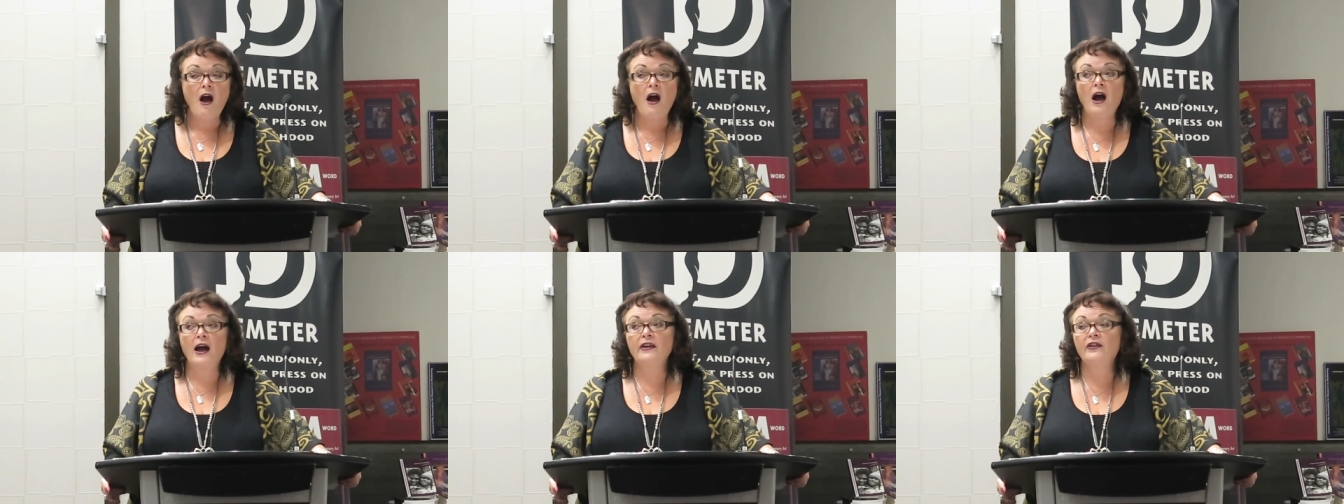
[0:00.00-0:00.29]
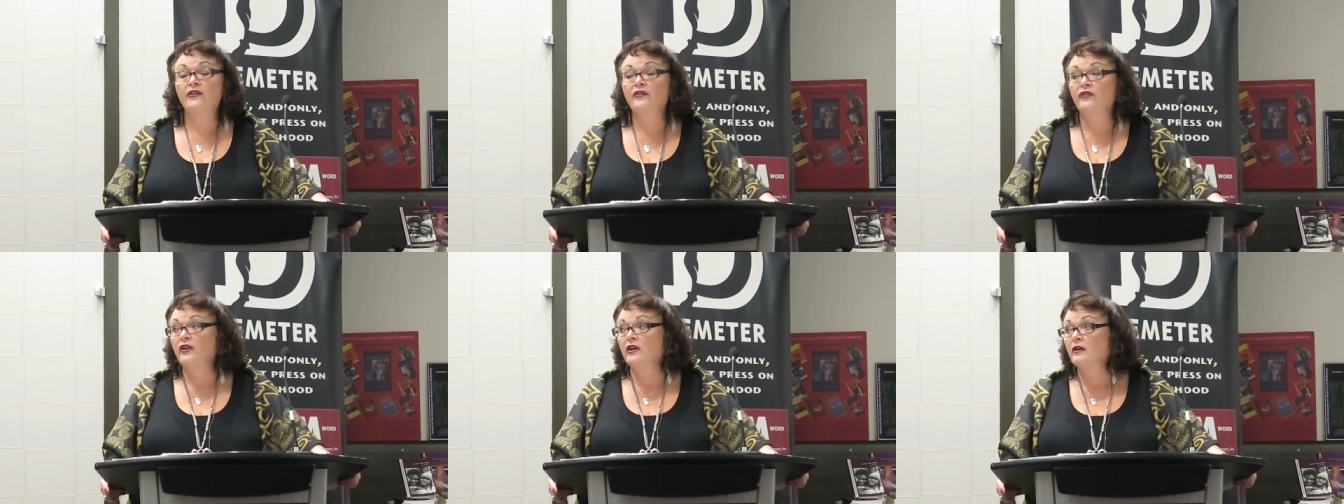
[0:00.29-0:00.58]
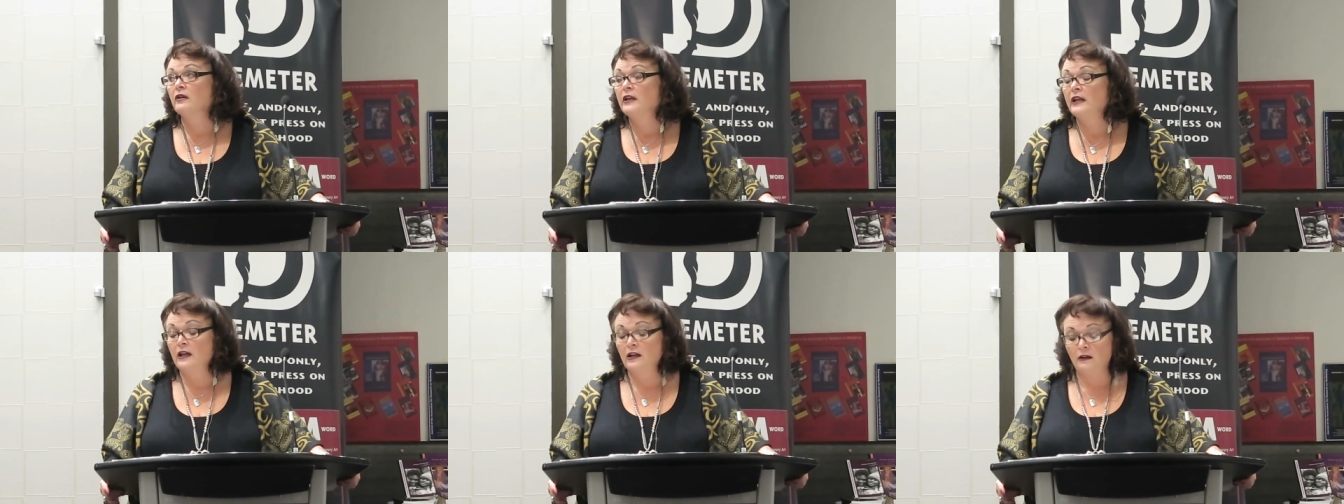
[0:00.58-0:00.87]
I
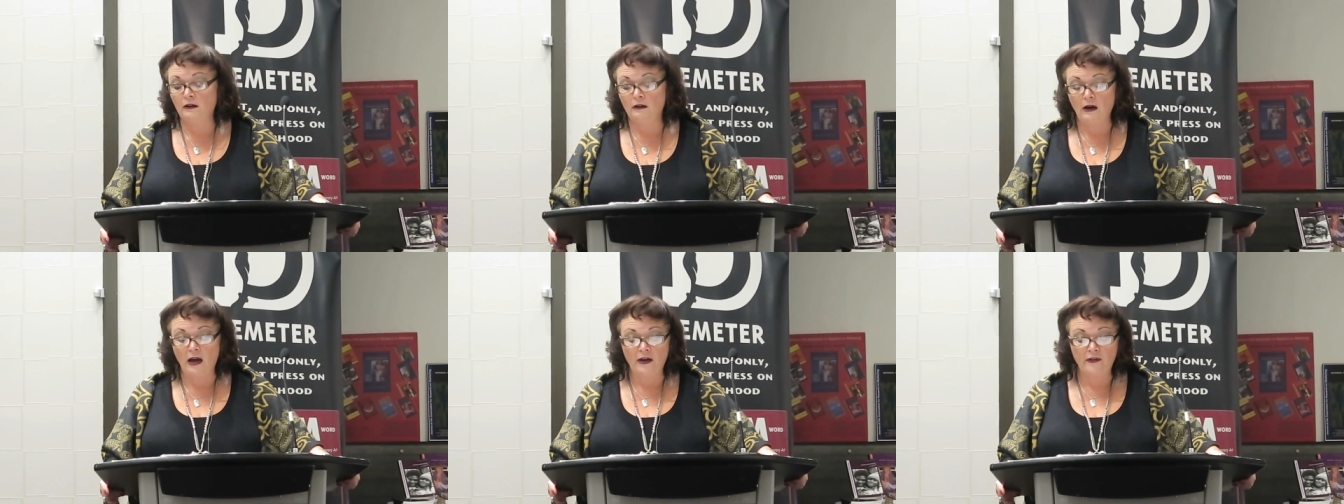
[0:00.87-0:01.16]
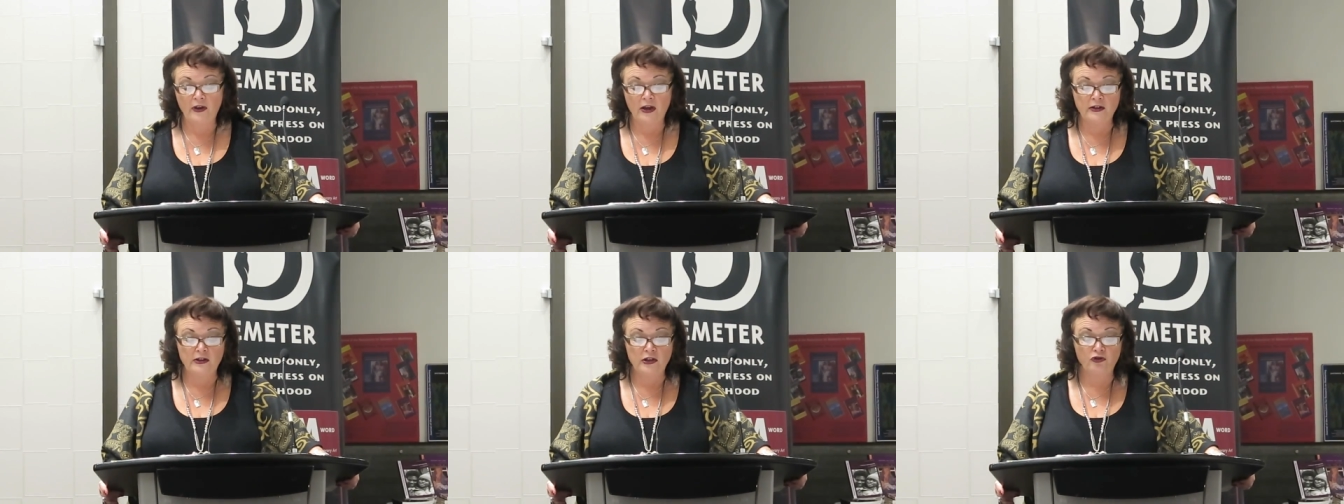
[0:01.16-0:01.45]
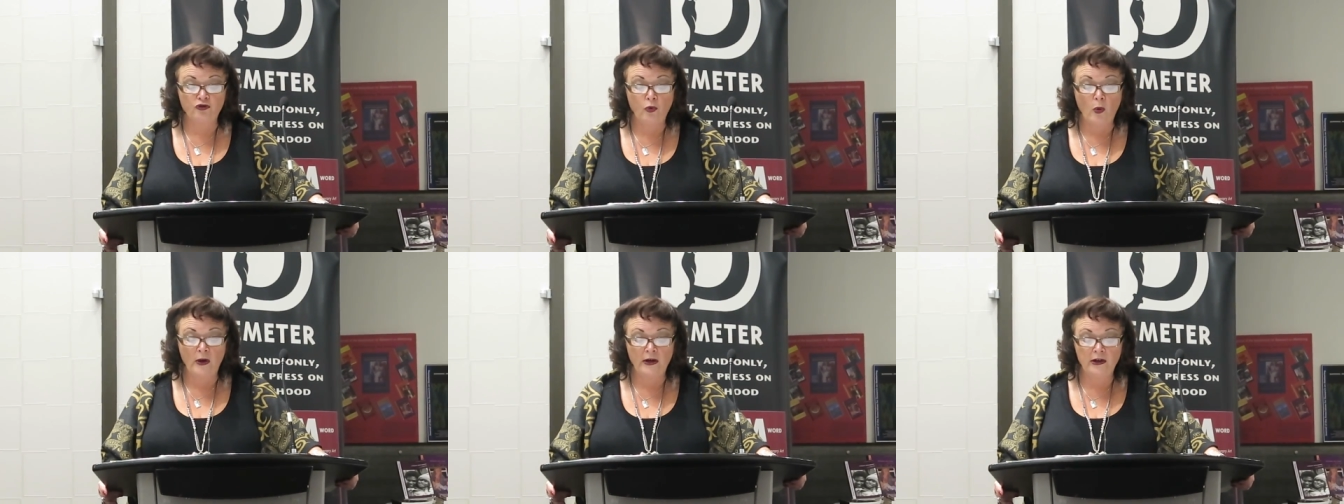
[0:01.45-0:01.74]
still hear, as I
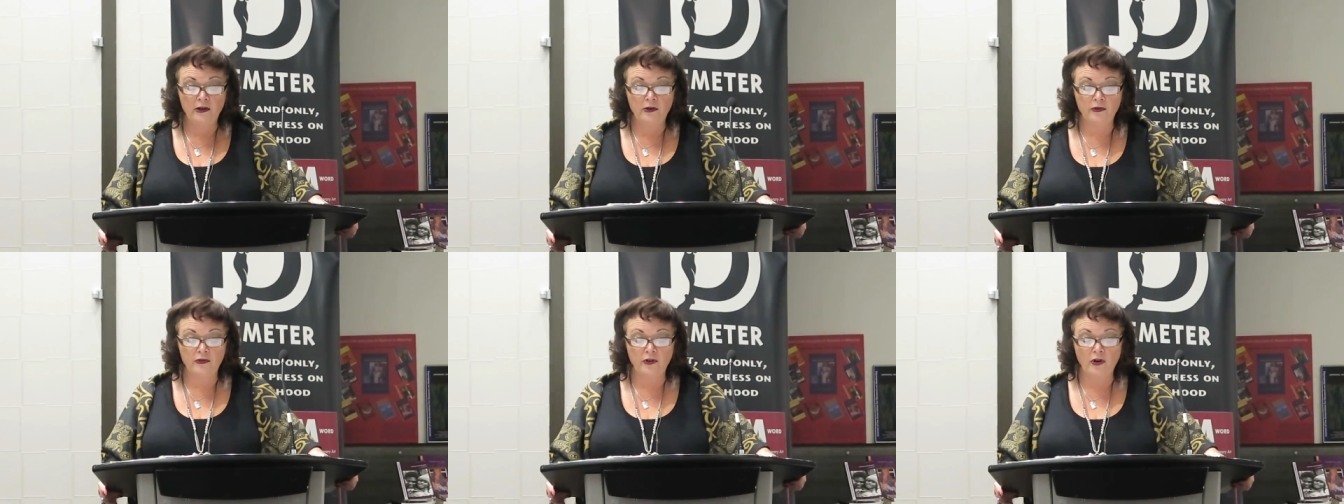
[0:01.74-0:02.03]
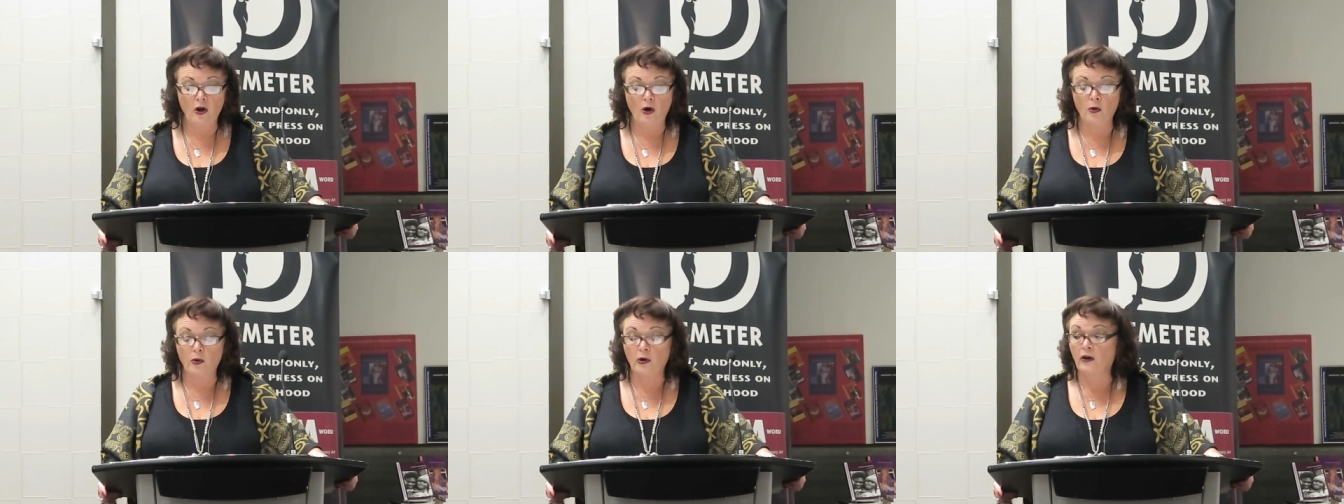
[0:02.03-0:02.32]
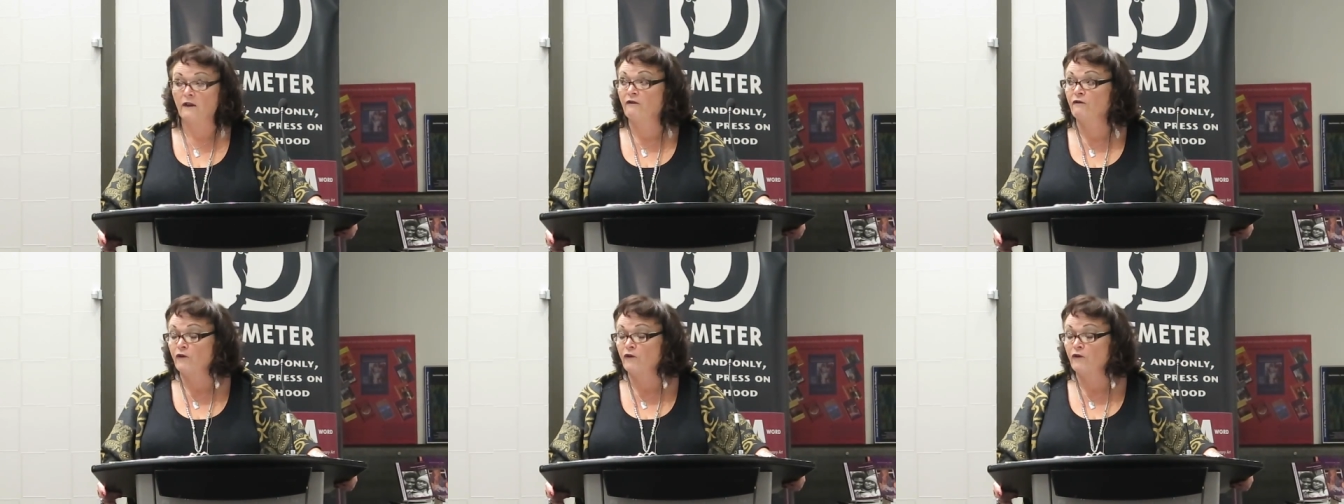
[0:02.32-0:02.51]
did 20 years ago at